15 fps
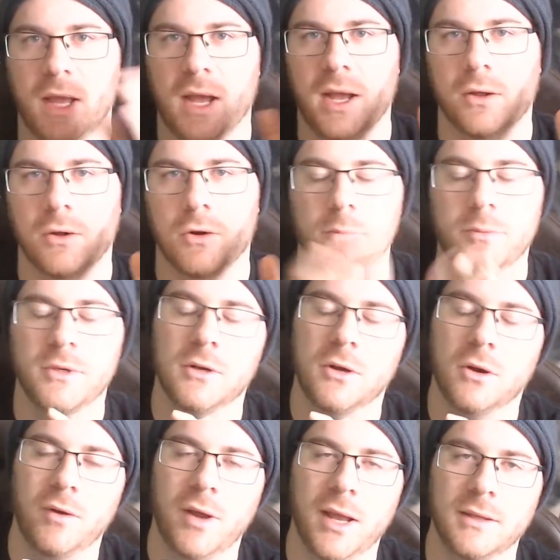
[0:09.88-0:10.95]
I hope you're
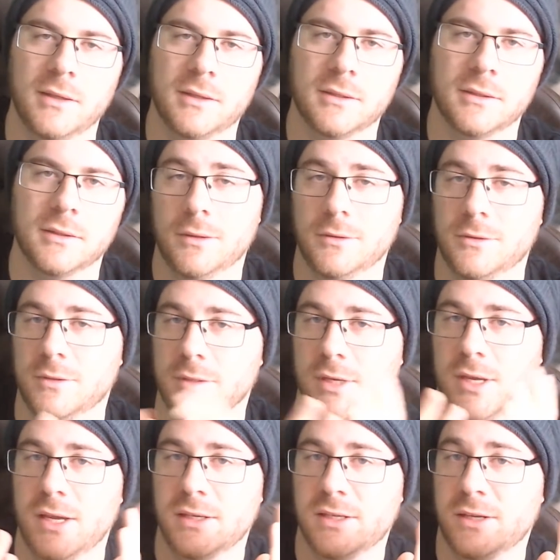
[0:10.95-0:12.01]
alright.
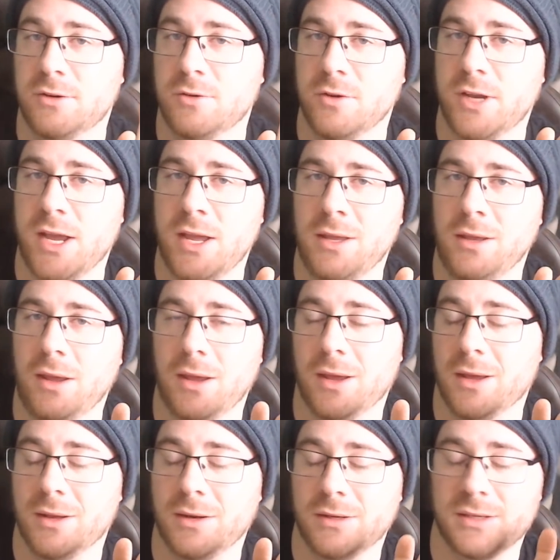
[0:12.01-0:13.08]
Today is a new day,
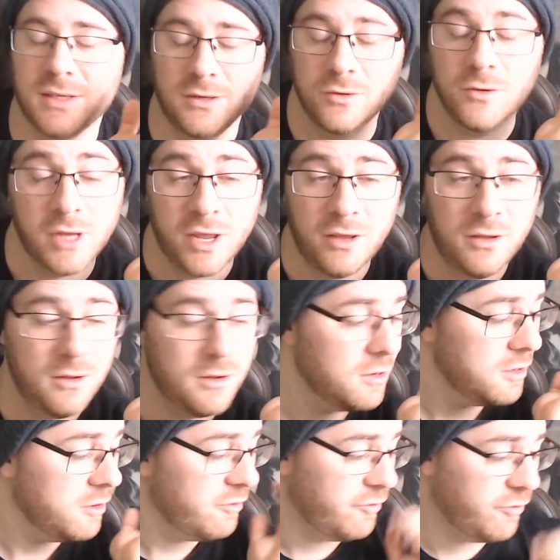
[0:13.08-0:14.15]
and it's a new day
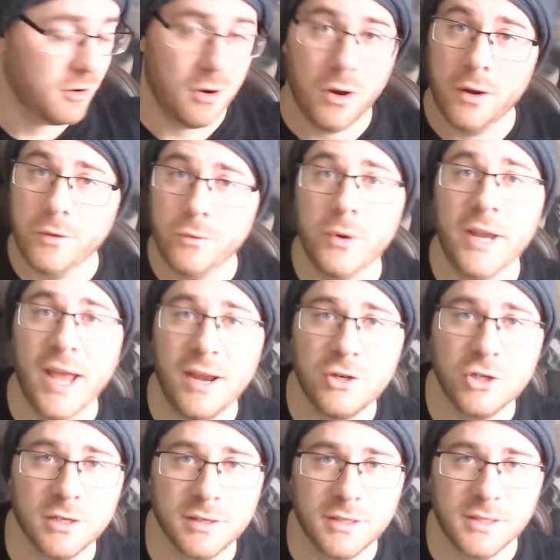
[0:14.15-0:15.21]
for
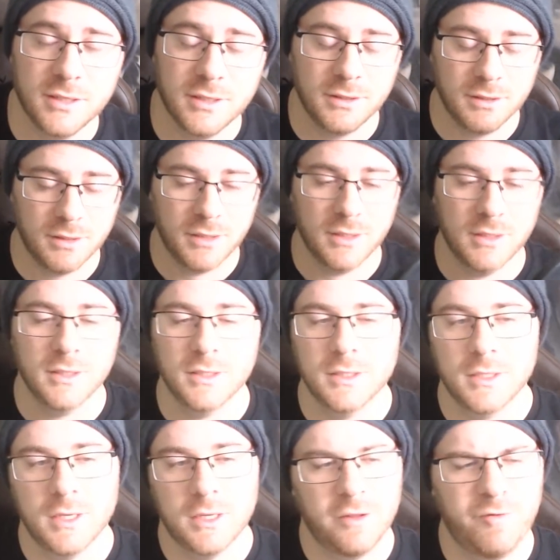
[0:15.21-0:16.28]
reactions.
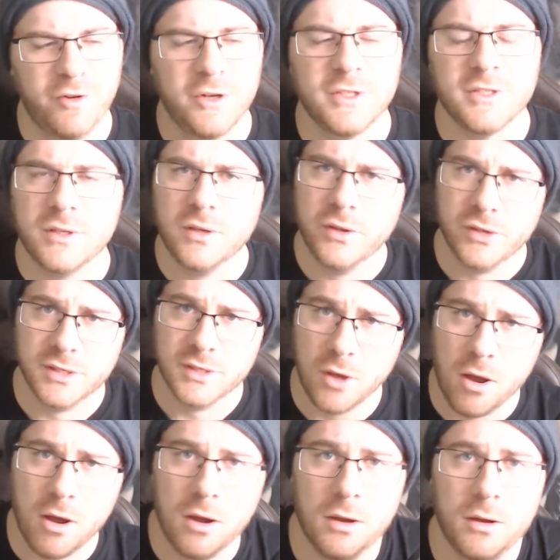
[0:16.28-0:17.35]
The first
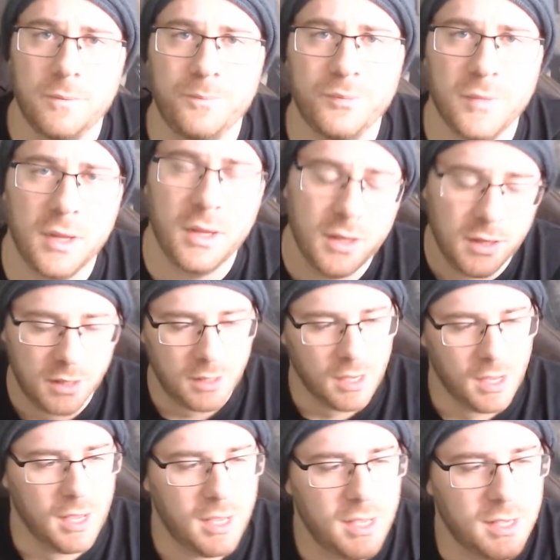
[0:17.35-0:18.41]
song
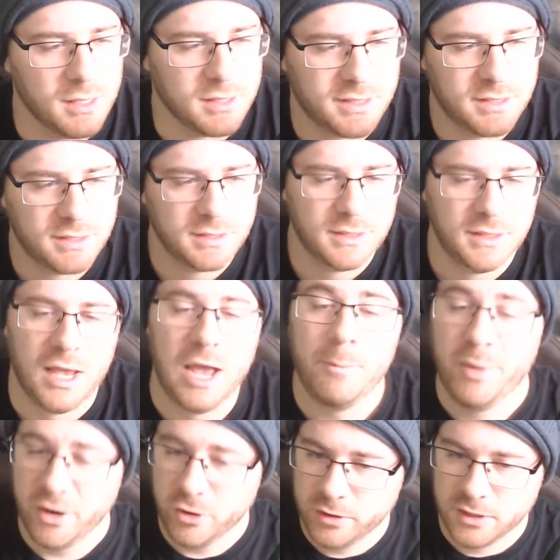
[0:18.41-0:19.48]
is
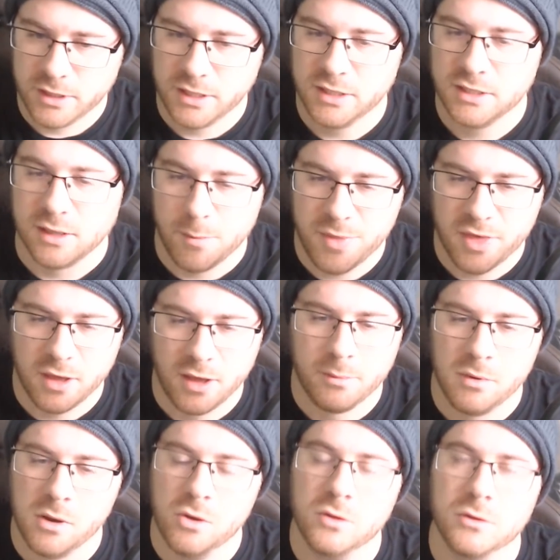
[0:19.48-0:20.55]
apparently something
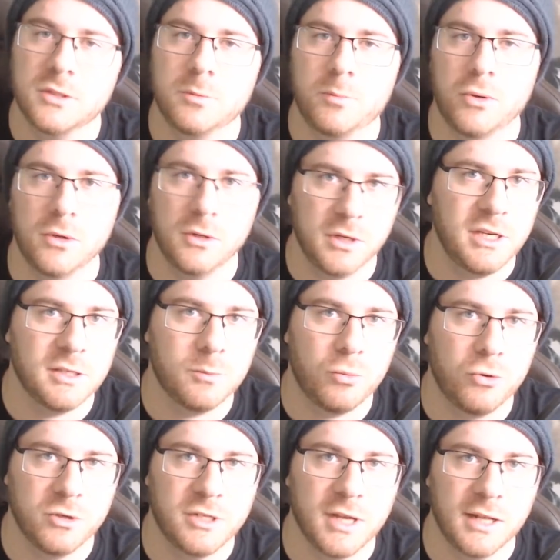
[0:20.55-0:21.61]
about police
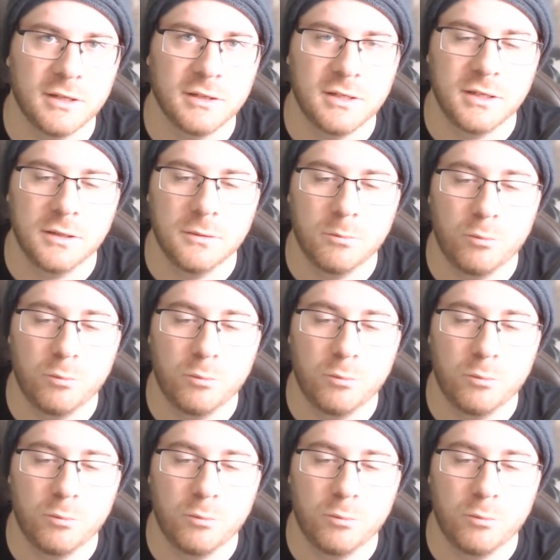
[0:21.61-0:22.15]
brutality.